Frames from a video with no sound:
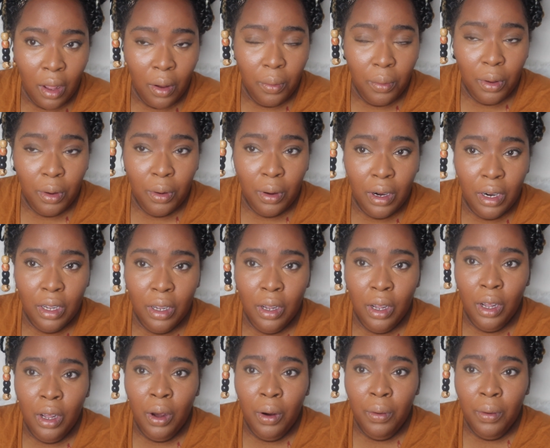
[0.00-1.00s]
we're going to
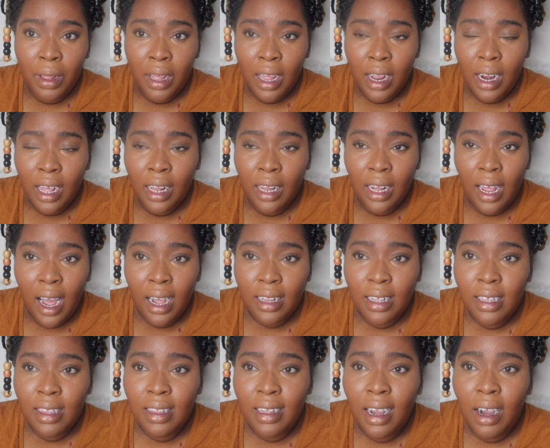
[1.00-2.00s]
go in and lock
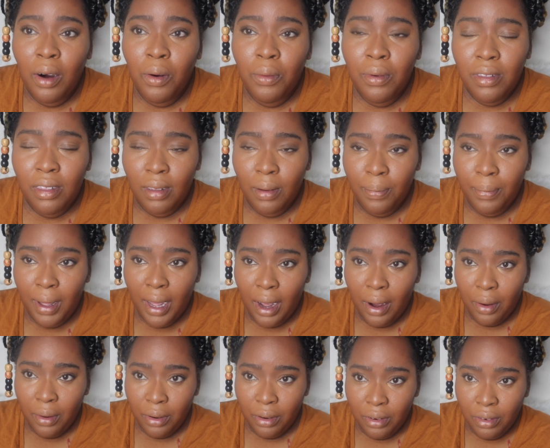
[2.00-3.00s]
this down with some
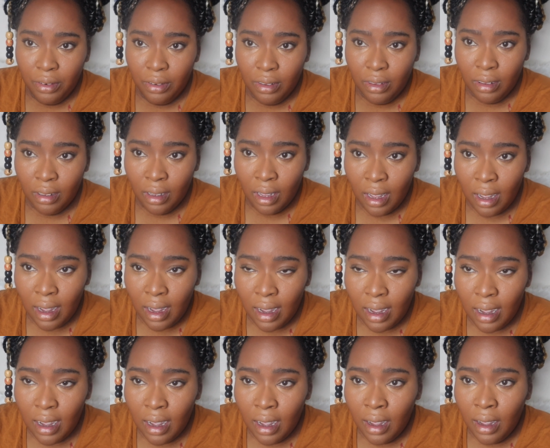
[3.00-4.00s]
powders.
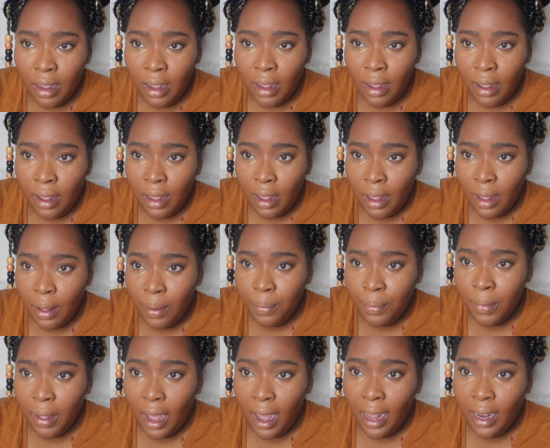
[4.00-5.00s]

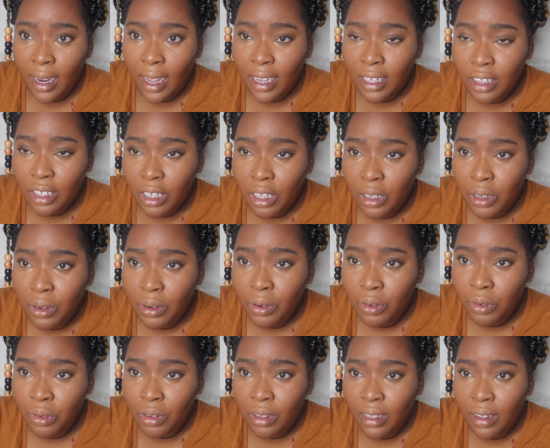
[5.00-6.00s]
I like to
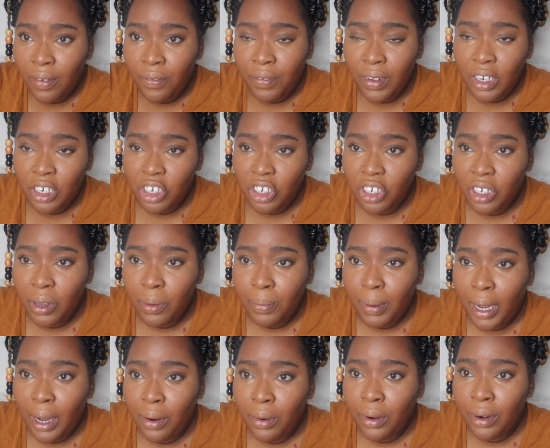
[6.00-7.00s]
use a finishing
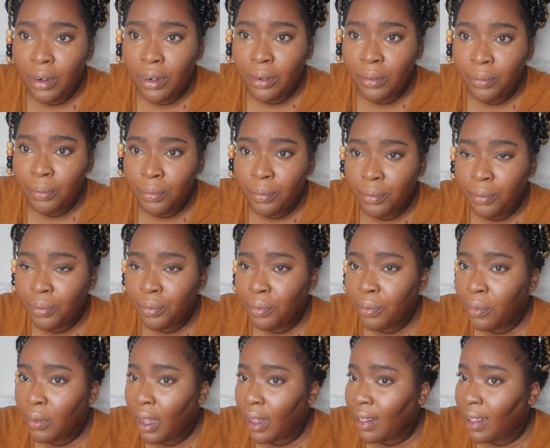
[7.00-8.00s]
powder
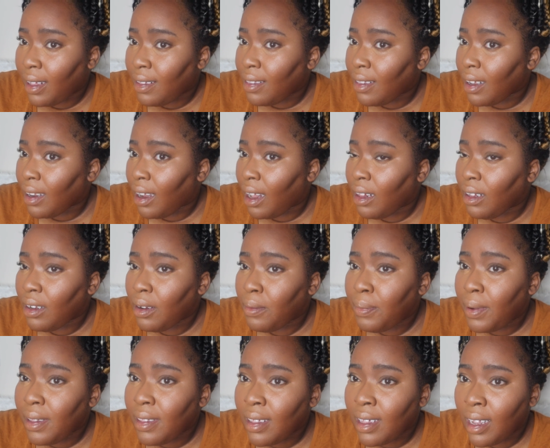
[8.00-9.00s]
that's the color of
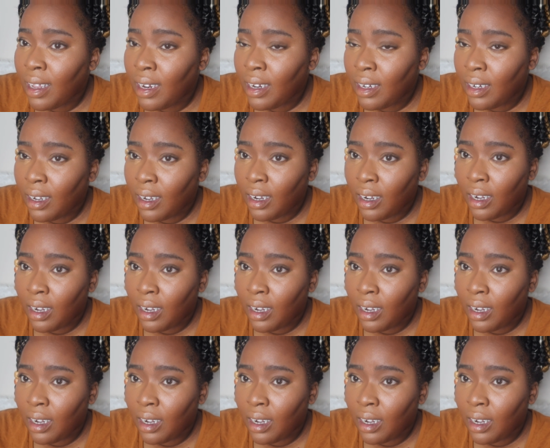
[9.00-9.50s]
my skin